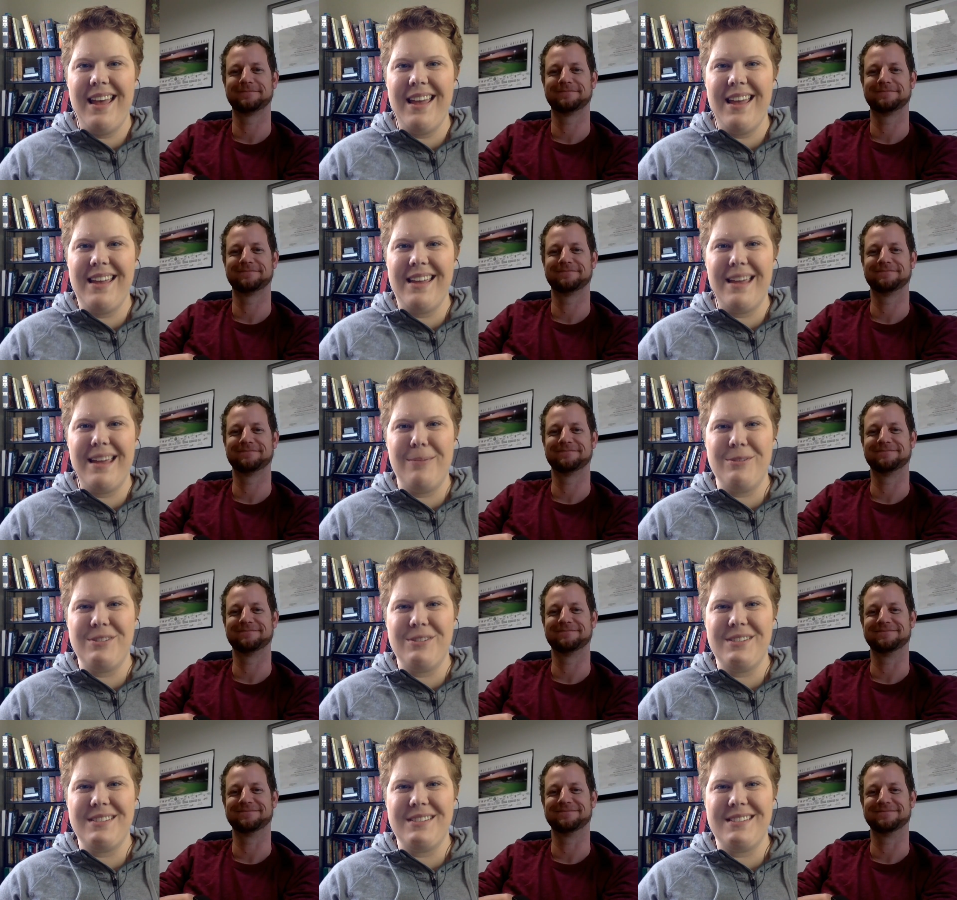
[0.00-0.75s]
Speaker 1: Hey
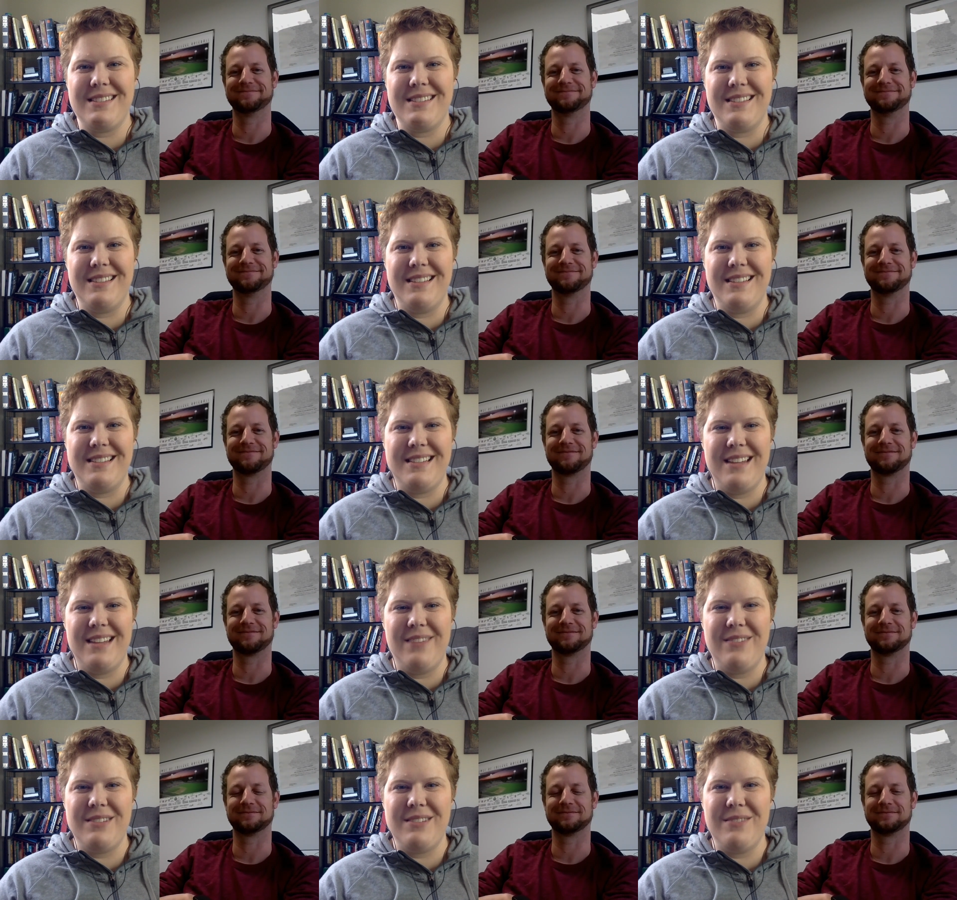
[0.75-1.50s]
gamers, this is Liz
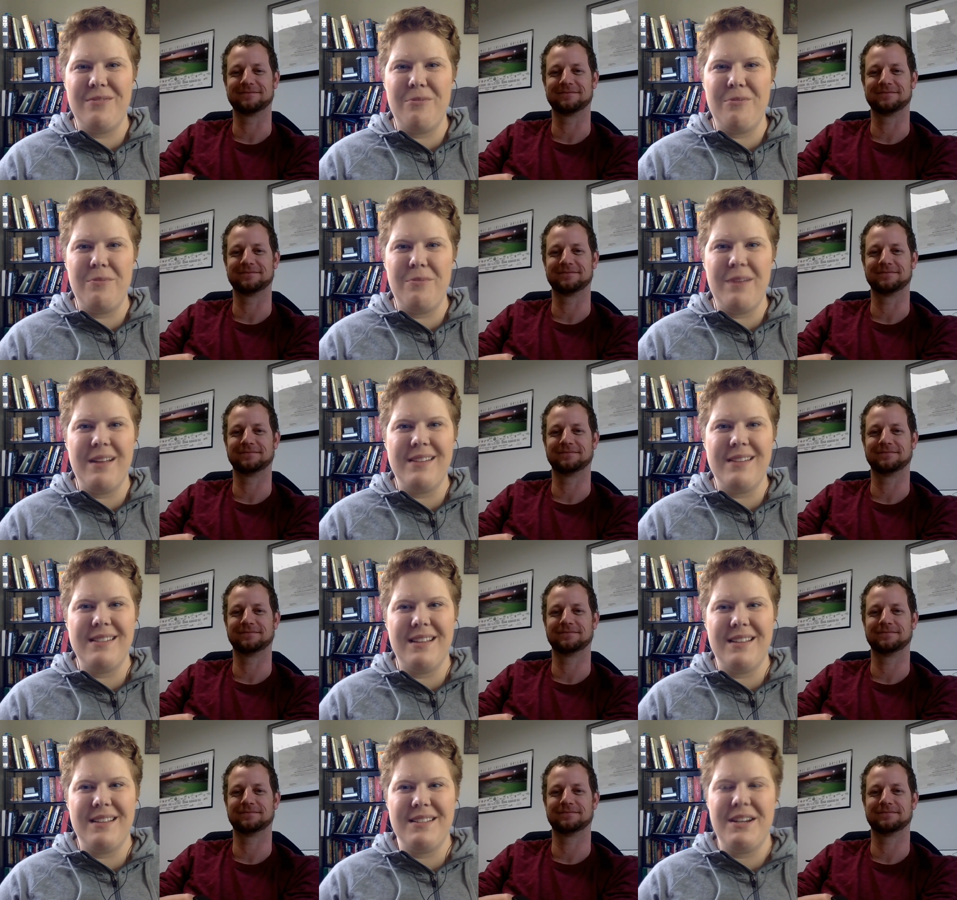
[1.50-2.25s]
Davidson from Beyond
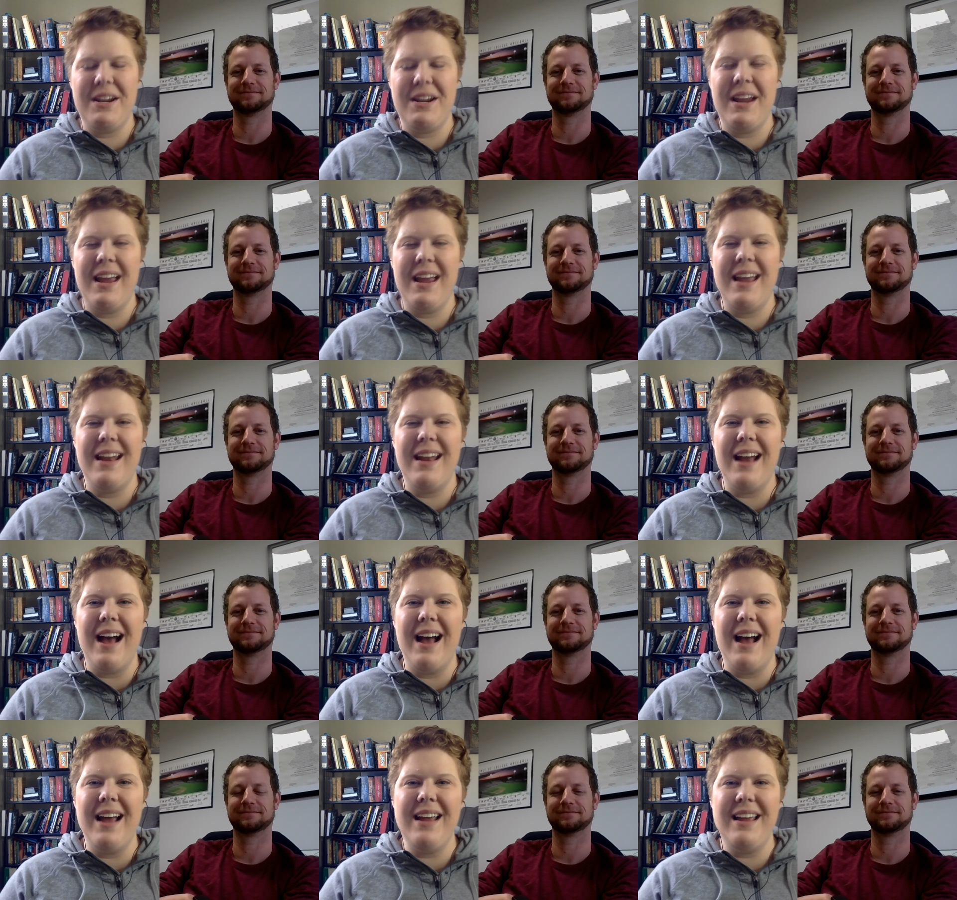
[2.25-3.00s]
Solitaire, and
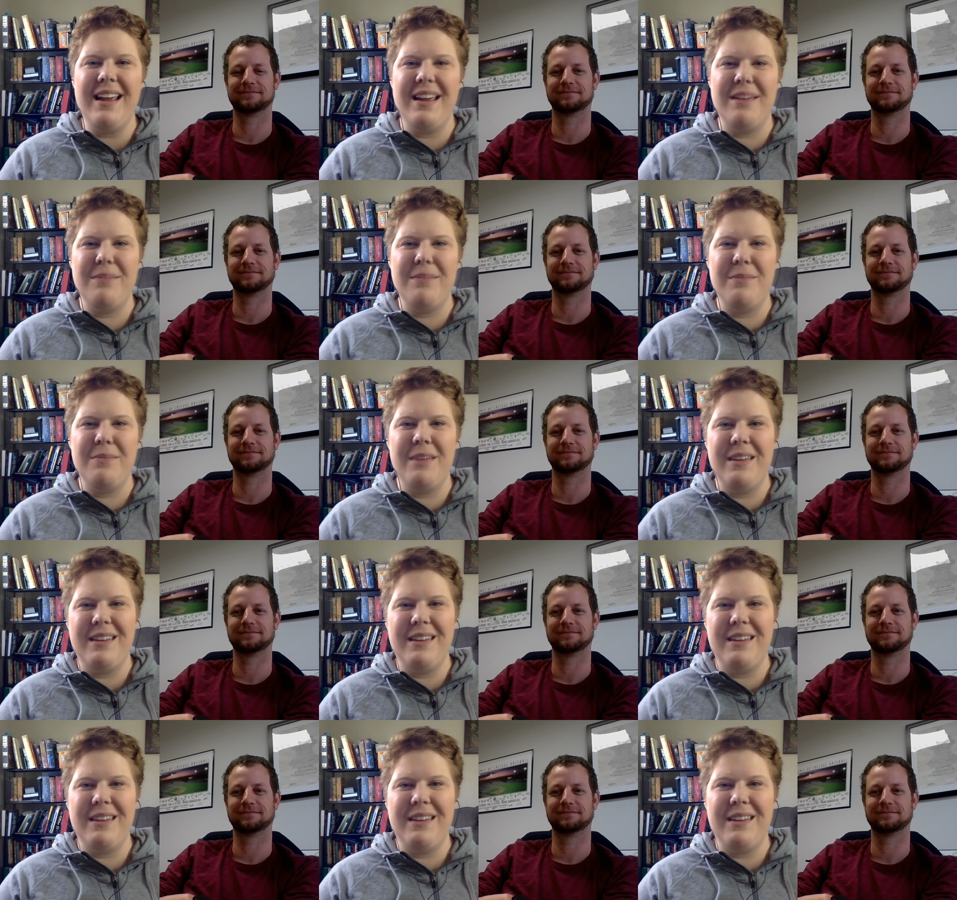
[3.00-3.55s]
I am